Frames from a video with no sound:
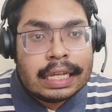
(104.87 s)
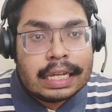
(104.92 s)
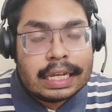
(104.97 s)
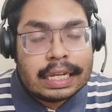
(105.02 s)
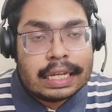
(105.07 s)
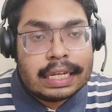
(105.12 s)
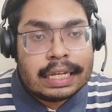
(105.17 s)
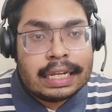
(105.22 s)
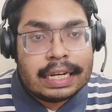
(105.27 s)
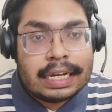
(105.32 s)

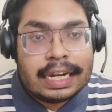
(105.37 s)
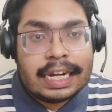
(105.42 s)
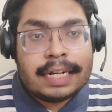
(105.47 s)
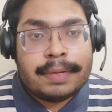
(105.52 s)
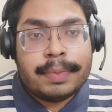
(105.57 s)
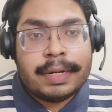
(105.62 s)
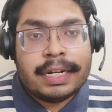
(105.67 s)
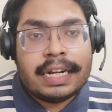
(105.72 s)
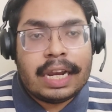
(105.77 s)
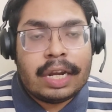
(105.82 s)
let
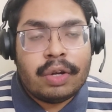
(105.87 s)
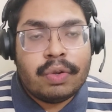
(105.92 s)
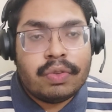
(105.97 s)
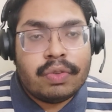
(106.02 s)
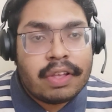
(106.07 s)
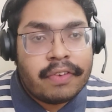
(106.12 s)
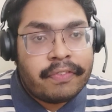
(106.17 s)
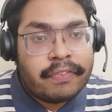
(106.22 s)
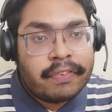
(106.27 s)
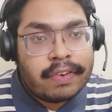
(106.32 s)
me tell you
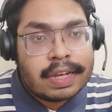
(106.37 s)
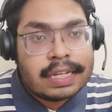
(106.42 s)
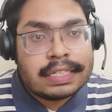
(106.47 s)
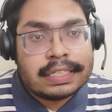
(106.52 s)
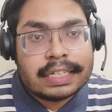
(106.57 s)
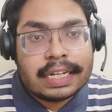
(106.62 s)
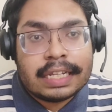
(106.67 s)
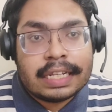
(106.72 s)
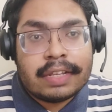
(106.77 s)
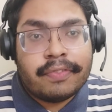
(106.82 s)
the
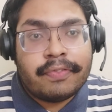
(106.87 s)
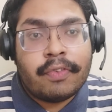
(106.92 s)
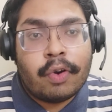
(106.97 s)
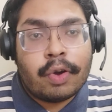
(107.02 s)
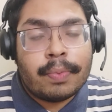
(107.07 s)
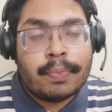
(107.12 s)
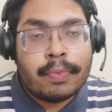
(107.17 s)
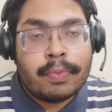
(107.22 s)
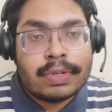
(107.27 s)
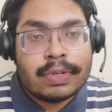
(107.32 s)
first and the
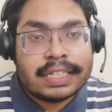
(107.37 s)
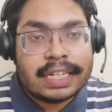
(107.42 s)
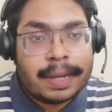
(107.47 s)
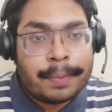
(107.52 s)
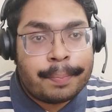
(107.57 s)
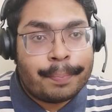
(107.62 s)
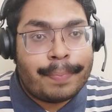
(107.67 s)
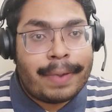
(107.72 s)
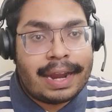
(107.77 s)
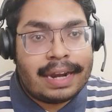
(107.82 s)
foremost
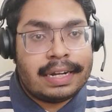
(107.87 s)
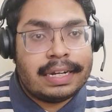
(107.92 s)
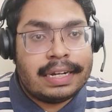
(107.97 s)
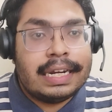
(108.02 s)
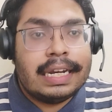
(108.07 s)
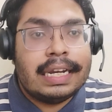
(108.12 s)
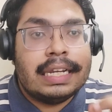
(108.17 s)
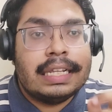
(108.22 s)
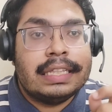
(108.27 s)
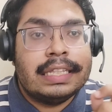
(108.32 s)
impact
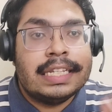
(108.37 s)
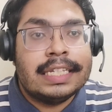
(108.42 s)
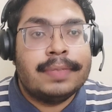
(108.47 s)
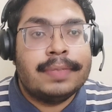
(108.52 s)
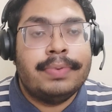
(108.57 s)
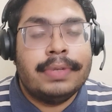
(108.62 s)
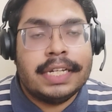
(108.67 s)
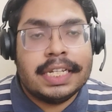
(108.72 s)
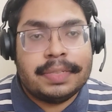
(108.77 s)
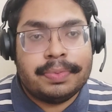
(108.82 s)
this
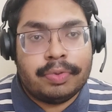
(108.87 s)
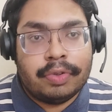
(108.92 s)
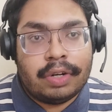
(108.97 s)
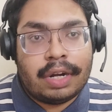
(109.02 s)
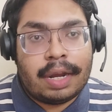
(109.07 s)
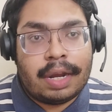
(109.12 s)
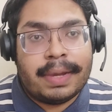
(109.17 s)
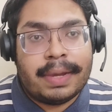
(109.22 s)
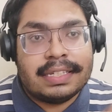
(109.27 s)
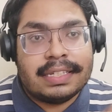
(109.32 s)
BS
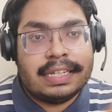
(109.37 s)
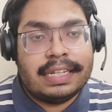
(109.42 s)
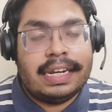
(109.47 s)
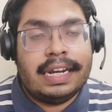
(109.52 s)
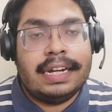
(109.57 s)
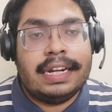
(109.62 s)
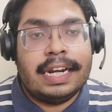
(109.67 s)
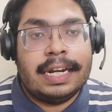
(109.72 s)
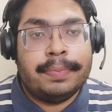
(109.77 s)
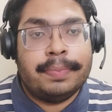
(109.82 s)
program has
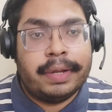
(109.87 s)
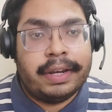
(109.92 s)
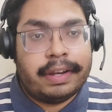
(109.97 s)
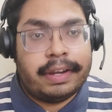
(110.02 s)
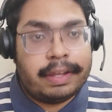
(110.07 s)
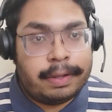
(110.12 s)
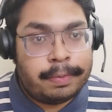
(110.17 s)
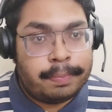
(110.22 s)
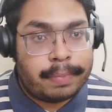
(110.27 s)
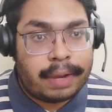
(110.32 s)
created me
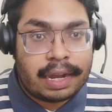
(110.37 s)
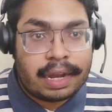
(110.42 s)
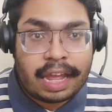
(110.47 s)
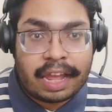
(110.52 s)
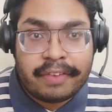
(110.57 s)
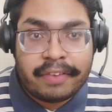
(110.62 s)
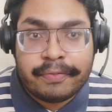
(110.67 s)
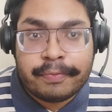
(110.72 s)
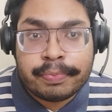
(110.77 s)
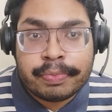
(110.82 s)
in my
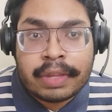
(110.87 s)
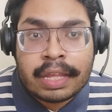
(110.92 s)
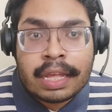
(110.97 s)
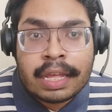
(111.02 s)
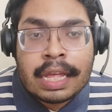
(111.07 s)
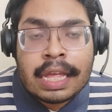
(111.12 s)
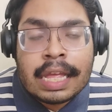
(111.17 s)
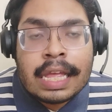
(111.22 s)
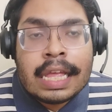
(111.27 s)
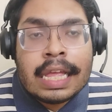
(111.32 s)
life.
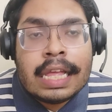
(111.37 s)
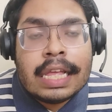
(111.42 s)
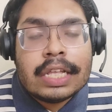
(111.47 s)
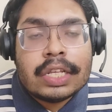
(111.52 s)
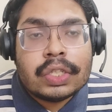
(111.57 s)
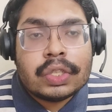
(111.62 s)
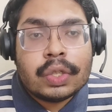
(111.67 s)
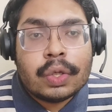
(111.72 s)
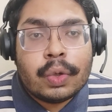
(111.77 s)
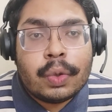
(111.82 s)

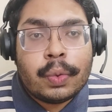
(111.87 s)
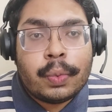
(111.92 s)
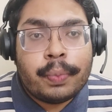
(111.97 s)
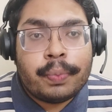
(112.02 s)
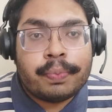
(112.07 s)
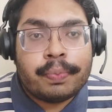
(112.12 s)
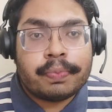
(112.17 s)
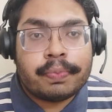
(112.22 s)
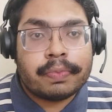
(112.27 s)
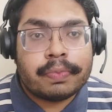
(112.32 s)
So
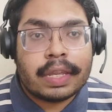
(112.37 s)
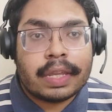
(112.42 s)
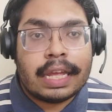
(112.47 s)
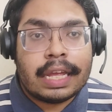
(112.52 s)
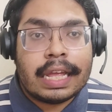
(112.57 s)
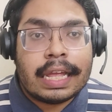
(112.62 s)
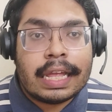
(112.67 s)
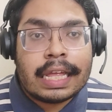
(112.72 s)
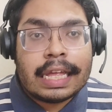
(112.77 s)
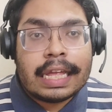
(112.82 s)

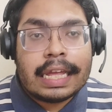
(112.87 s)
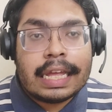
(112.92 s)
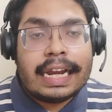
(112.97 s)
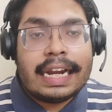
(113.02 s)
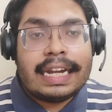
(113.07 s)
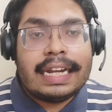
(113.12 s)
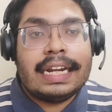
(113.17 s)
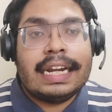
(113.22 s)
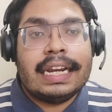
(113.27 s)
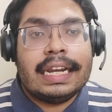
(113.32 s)

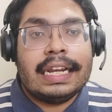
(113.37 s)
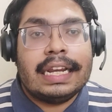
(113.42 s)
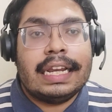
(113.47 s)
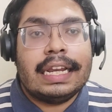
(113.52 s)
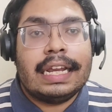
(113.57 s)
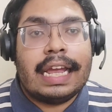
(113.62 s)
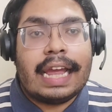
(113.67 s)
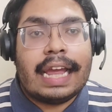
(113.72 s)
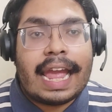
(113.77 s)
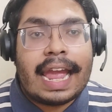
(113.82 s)
it
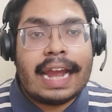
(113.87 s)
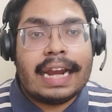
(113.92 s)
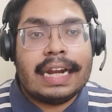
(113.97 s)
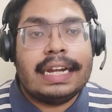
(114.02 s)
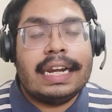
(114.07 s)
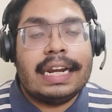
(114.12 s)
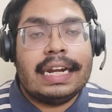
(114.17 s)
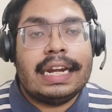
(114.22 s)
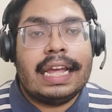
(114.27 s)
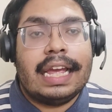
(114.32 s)

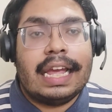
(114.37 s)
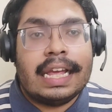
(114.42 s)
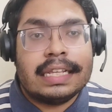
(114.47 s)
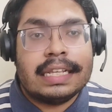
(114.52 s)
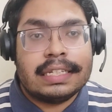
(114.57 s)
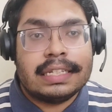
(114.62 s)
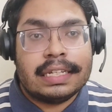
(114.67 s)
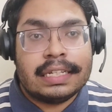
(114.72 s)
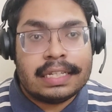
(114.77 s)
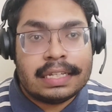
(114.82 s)
acted
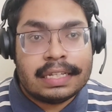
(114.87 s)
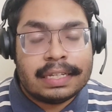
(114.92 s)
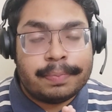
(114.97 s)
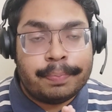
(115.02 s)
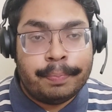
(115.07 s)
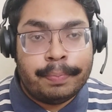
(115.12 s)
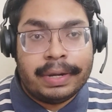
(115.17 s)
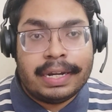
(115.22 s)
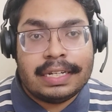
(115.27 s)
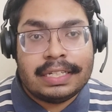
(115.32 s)
as a
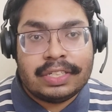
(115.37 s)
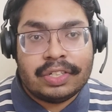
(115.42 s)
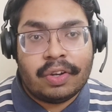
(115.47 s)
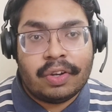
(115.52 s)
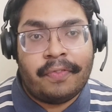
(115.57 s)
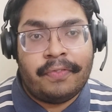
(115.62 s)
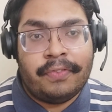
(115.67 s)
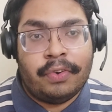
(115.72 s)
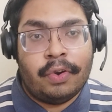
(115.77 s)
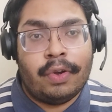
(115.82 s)
bridge
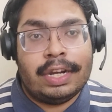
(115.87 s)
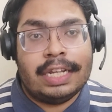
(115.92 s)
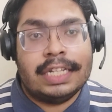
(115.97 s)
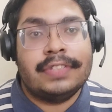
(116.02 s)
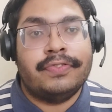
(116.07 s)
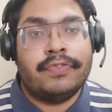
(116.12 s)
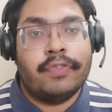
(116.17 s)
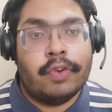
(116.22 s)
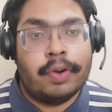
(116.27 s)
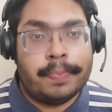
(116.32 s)
of knowledge
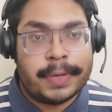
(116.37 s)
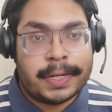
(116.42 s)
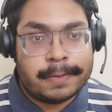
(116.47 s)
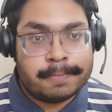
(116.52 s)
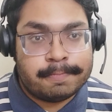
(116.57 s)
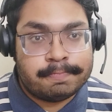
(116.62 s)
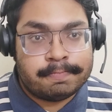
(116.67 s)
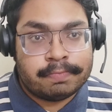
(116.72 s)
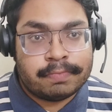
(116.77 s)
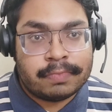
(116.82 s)
for me.
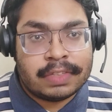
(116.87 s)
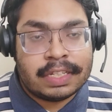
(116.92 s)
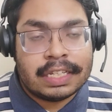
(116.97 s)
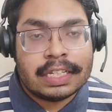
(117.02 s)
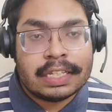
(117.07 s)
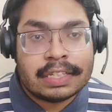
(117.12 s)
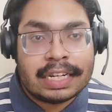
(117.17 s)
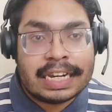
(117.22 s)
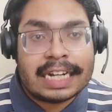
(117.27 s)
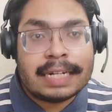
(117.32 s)

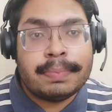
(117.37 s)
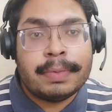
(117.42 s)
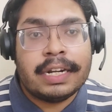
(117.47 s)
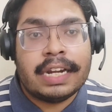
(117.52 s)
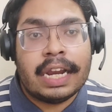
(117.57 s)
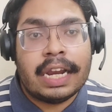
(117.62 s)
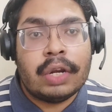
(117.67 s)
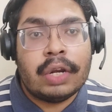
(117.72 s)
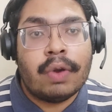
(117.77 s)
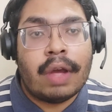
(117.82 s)
Let me
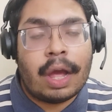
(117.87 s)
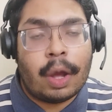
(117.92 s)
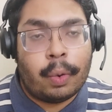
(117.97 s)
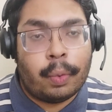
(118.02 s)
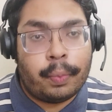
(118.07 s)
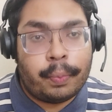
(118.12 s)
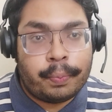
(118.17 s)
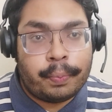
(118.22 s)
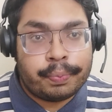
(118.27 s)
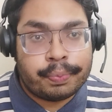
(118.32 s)
tell you how.